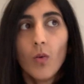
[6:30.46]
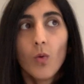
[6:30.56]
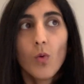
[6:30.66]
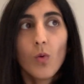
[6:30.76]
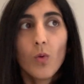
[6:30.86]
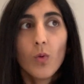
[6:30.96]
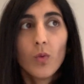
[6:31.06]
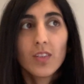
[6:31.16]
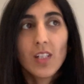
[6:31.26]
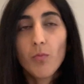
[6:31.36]
Or
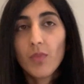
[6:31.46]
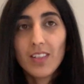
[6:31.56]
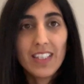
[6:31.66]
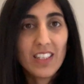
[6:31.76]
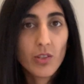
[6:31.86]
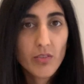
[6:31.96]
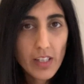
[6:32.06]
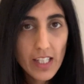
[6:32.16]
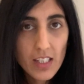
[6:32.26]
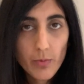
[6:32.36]
someone
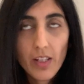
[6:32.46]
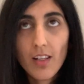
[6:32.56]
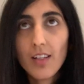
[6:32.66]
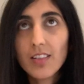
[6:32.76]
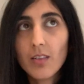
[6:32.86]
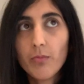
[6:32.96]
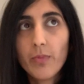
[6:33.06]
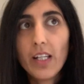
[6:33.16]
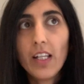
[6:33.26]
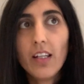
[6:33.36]
disagrees with us and
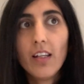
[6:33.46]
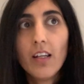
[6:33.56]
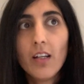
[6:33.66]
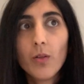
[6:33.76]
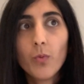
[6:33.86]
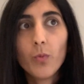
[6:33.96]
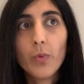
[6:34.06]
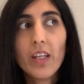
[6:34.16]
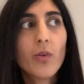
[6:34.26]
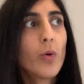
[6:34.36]
we
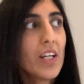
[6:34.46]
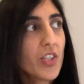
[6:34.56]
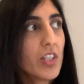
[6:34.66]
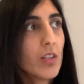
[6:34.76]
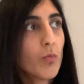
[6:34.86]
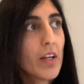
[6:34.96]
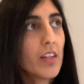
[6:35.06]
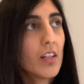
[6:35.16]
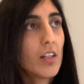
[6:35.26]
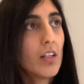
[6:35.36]
question
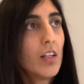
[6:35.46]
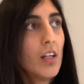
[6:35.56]
whether